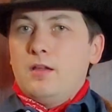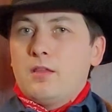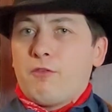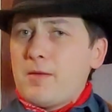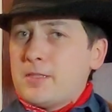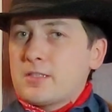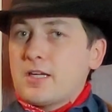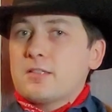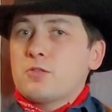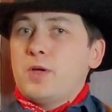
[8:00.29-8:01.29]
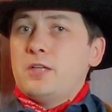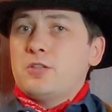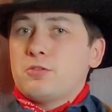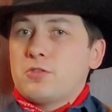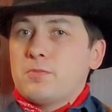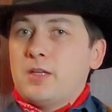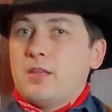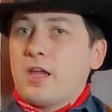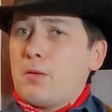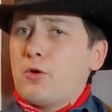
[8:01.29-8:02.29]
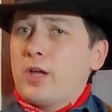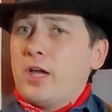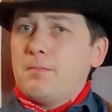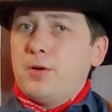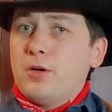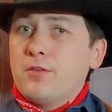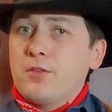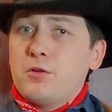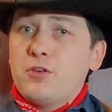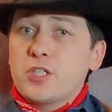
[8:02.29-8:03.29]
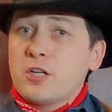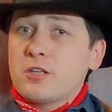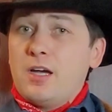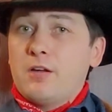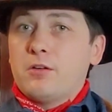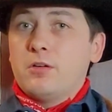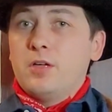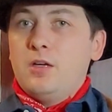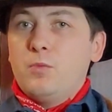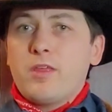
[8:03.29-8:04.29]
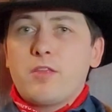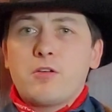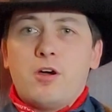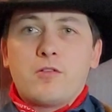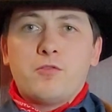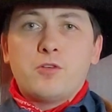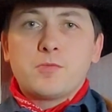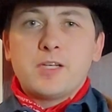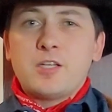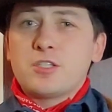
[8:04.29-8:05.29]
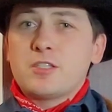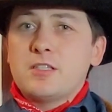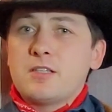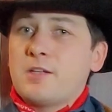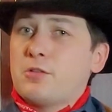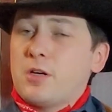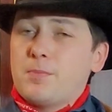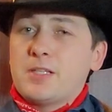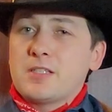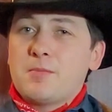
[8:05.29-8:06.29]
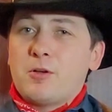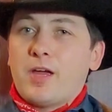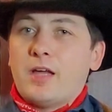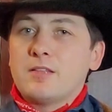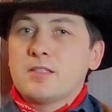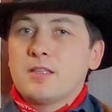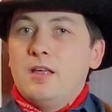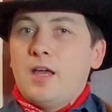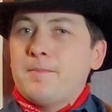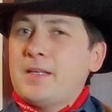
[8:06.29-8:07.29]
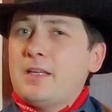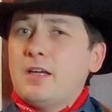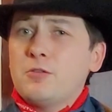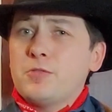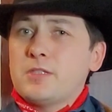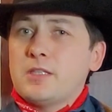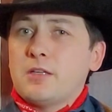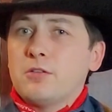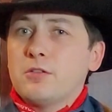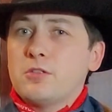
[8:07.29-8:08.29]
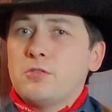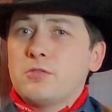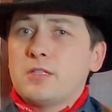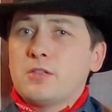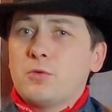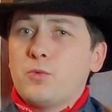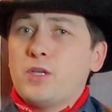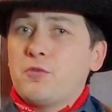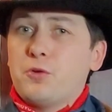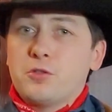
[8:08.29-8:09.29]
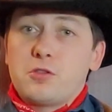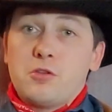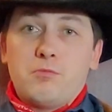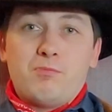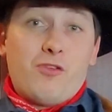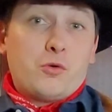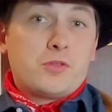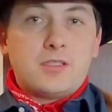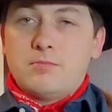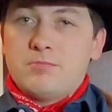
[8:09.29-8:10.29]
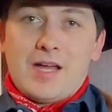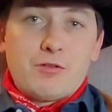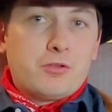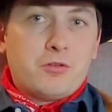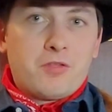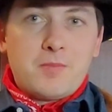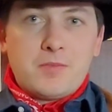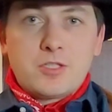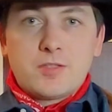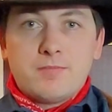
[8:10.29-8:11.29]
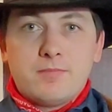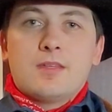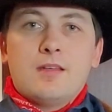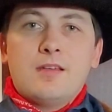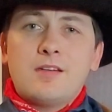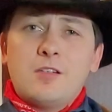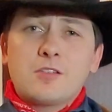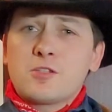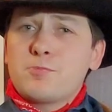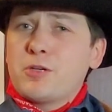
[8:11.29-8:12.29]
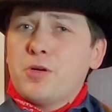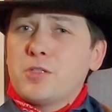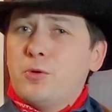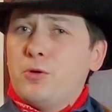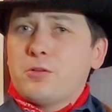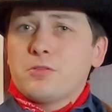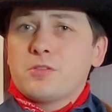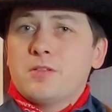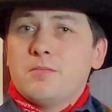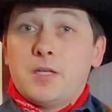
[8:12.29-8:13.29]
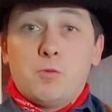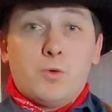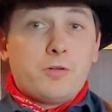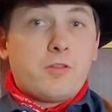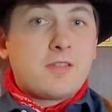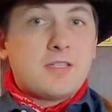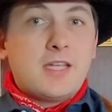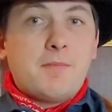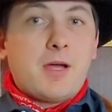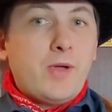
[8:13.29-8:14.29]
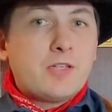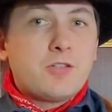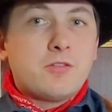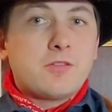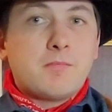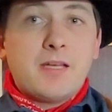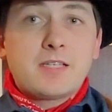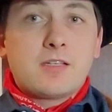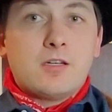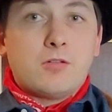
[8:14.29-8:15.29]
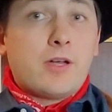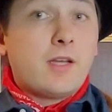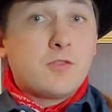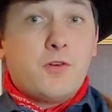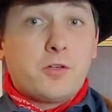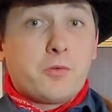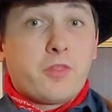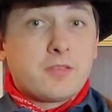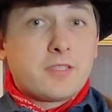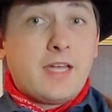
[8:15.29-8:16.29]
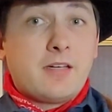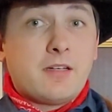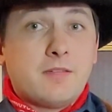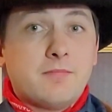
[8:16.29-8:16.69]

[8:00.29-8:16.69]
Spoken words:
The famous Texas Rangers made the cowboy hat part of their official attire, with other law enforcement agencies later adopting similar hats, and many country singers used it to reinforce their folksy, down-to-earth image. It had also spread across borders, being worn to this day by ranchers in Mexico and as far north as Canada.